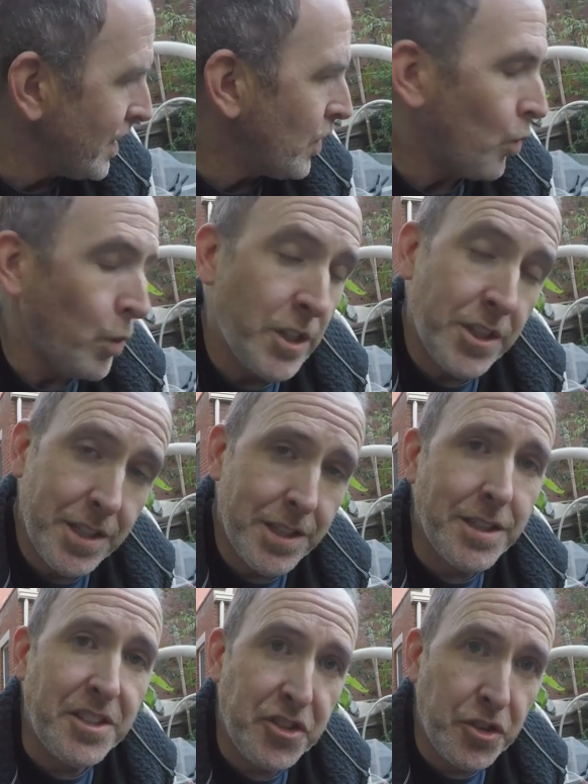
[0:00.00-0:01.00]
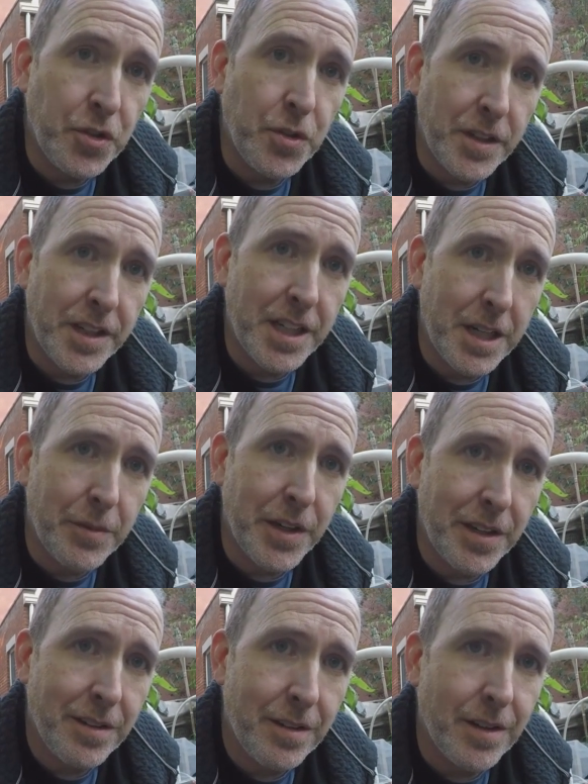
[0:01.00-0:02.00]
winter is truly
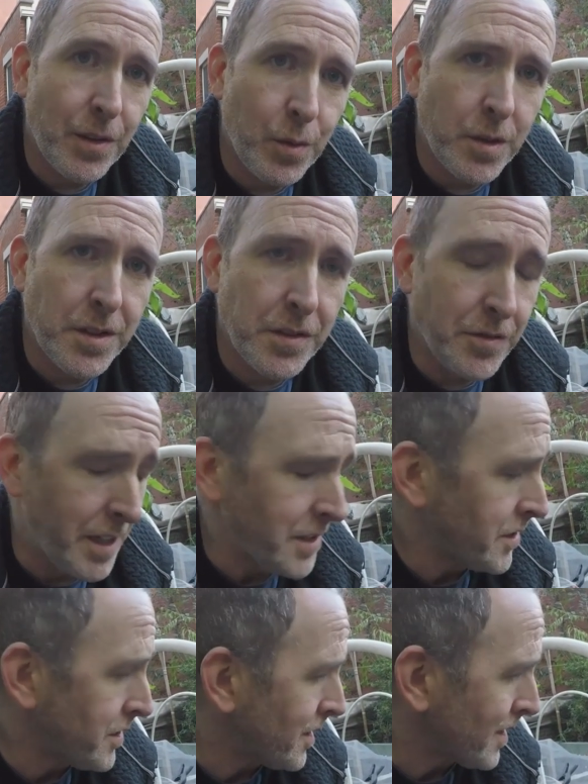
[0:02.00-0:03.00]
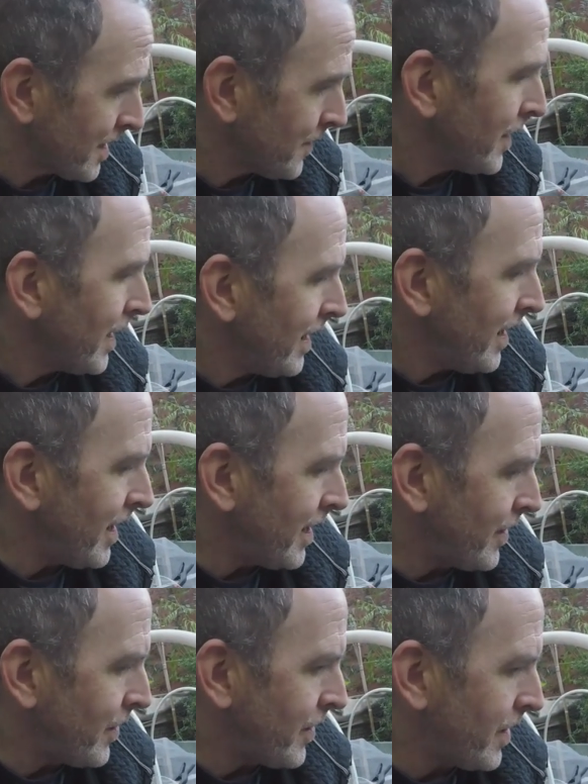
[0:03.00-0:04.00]
coming, in the words of Ned Stark.
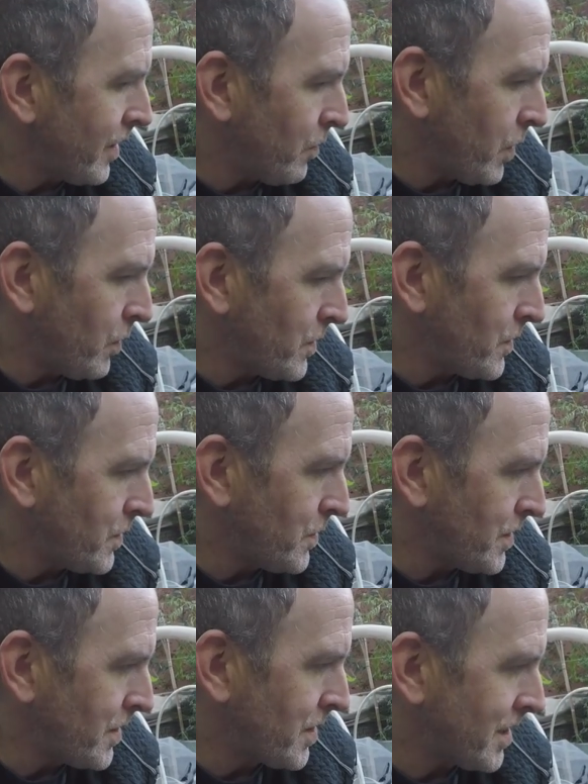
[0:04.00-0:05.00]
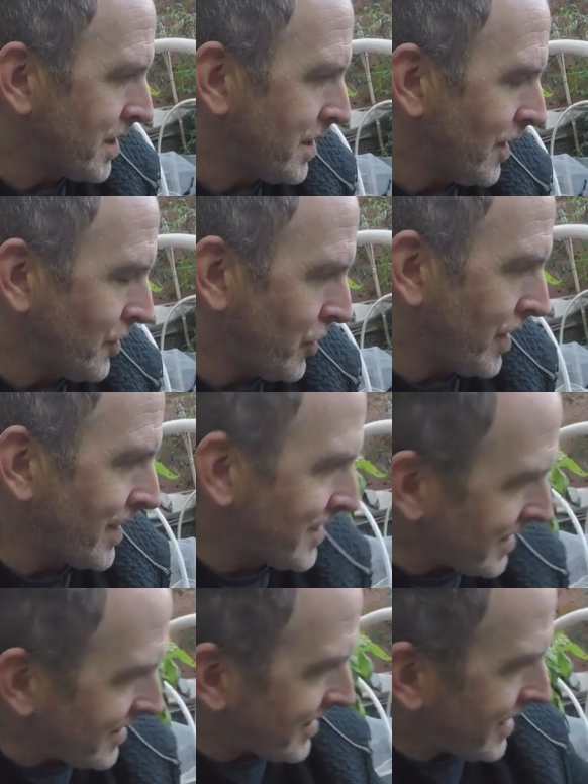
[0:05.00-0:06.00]
And what we'll do is I'll try to
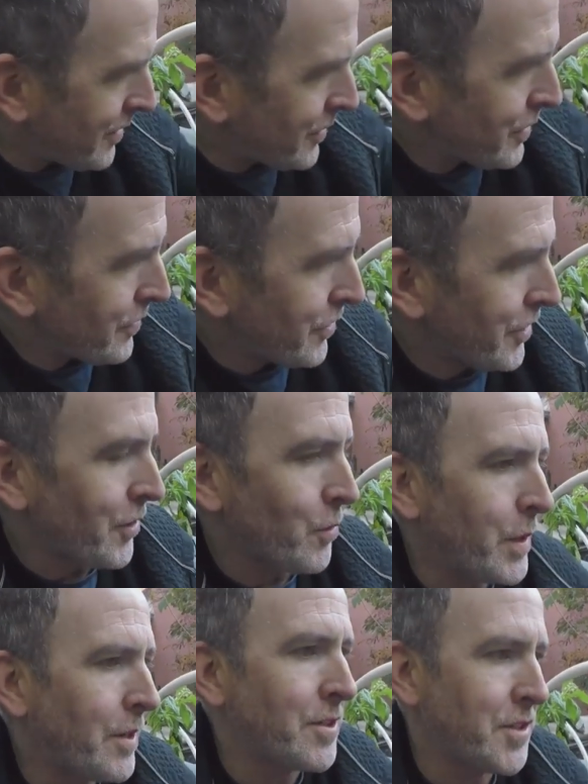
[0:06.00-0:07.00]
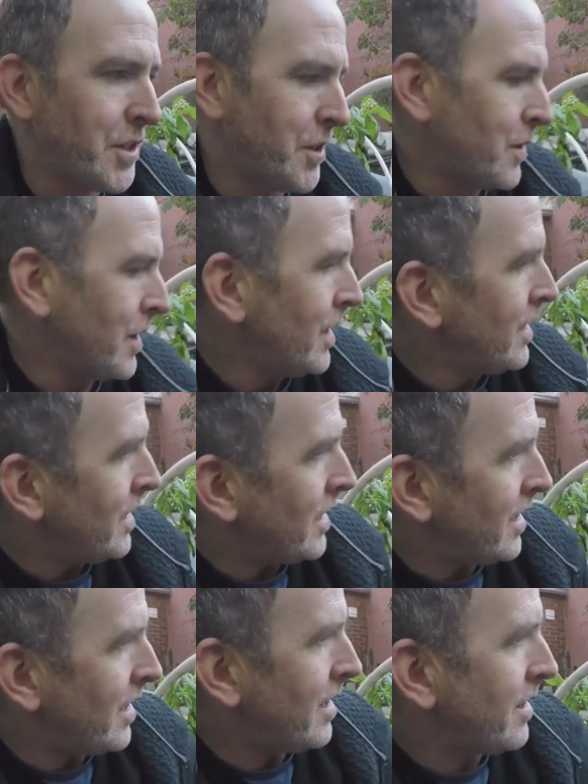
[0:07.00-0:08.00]
extend it out here for another week or so,
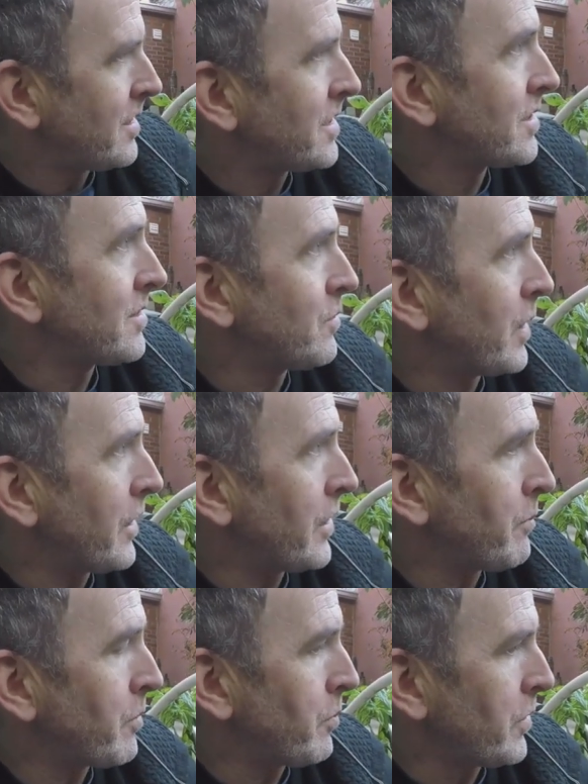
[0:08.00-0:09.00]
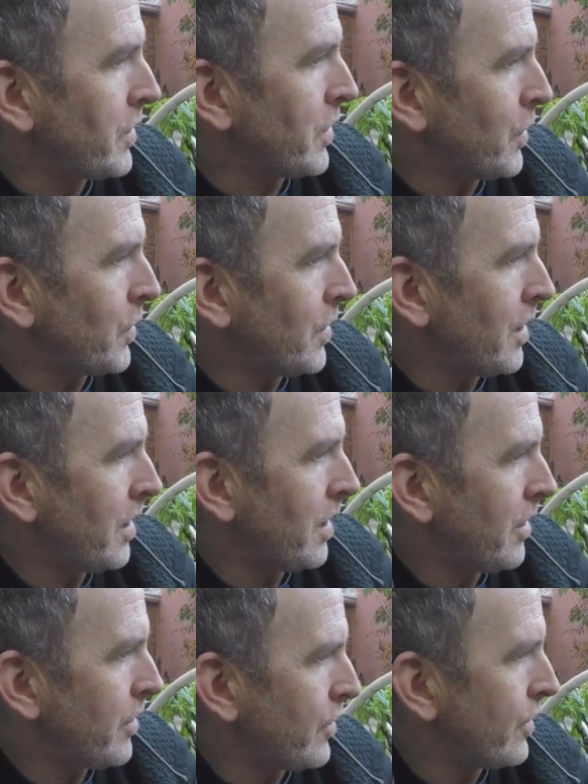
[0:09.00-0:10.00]
just when it dips below
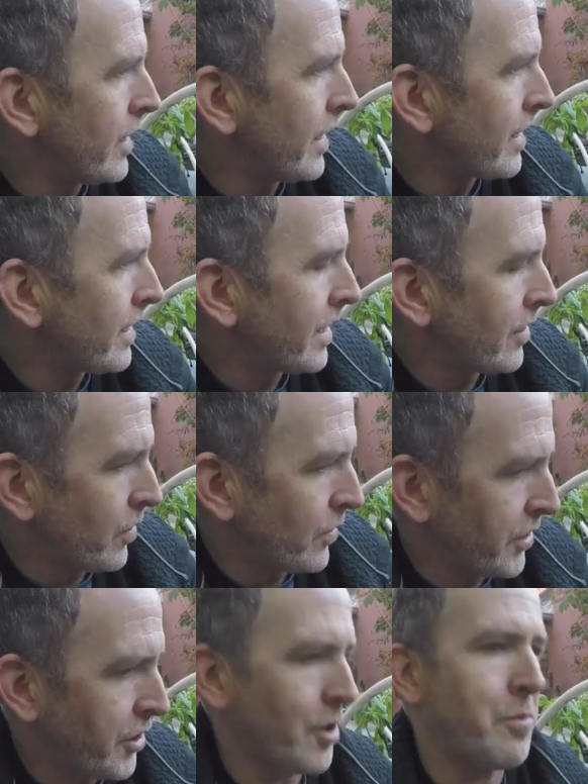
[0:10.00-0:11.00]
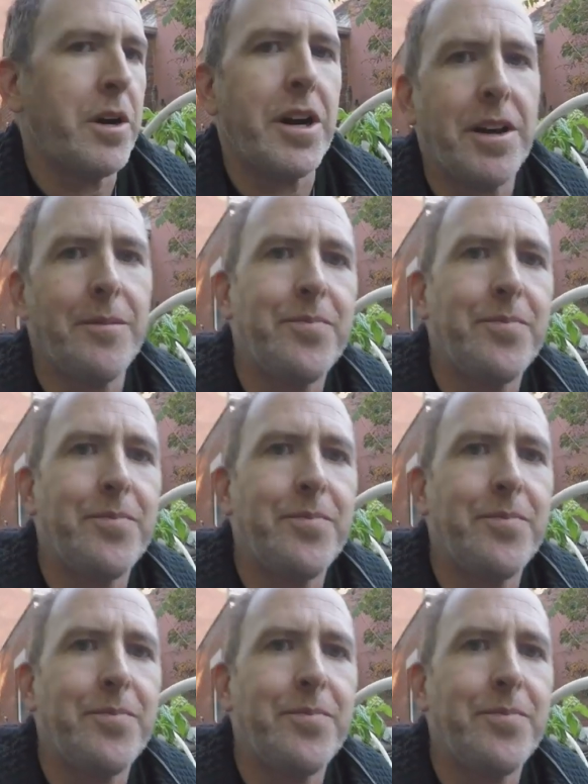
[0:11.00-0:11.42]
30 at night, throw the tarp on it,